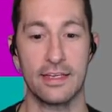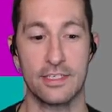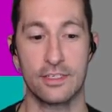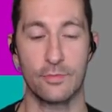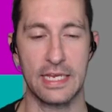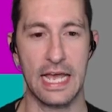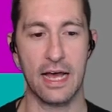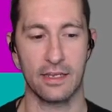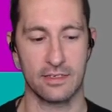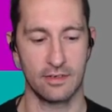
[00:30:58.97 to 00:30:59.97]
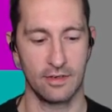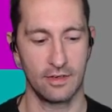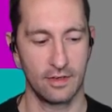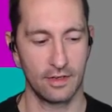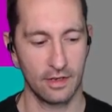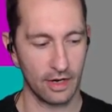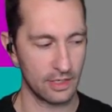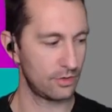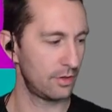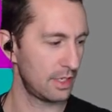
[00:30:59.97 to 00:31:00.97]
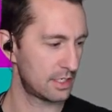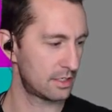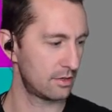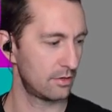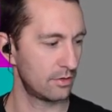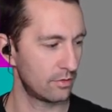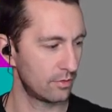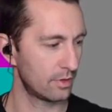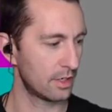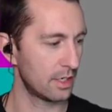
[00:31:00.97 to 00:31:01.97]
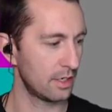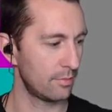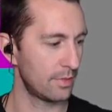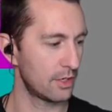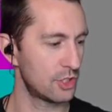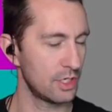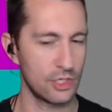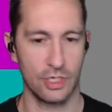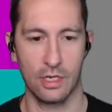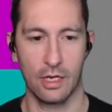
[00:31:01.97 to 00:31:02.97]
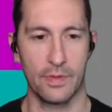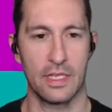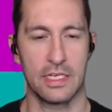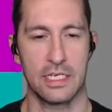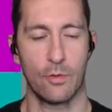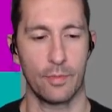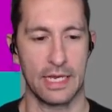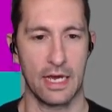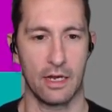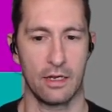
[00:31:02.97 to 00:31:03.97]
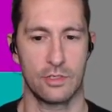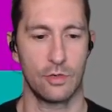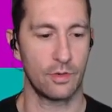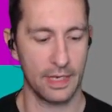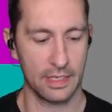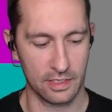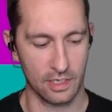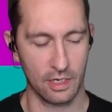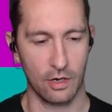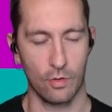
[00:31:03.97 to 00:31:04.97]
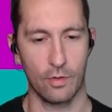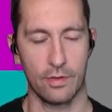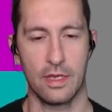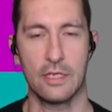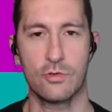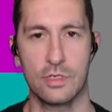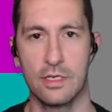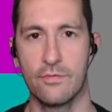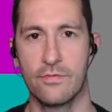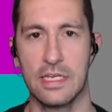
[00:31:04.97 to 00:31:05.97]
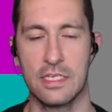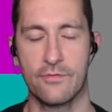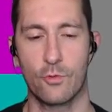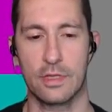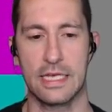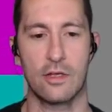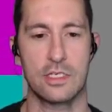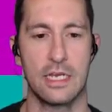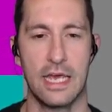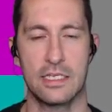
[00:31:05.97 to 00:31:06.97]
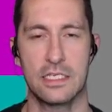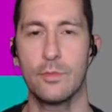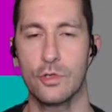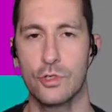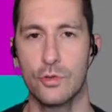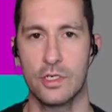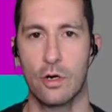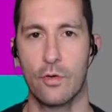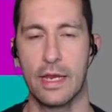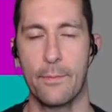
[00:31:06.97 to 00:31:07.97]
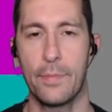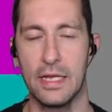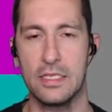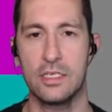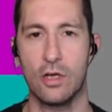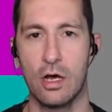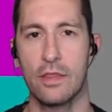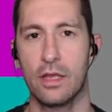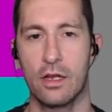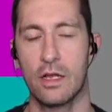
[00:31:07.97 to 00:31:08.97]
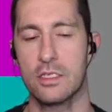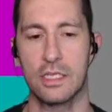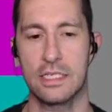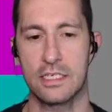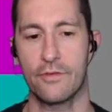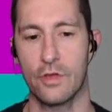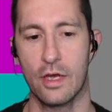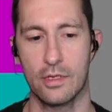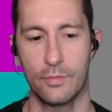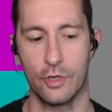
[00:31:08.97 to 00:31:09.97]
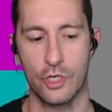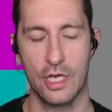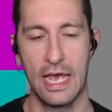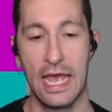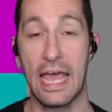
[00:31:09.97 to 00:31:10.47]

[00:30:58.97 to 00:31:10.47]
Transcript: Yes, we got it. All right, so let's get my cheat sheet up and let's see what we got. So to this go, the Interton VC4000 had, similar to Atari, buttons on the console itself you had to push.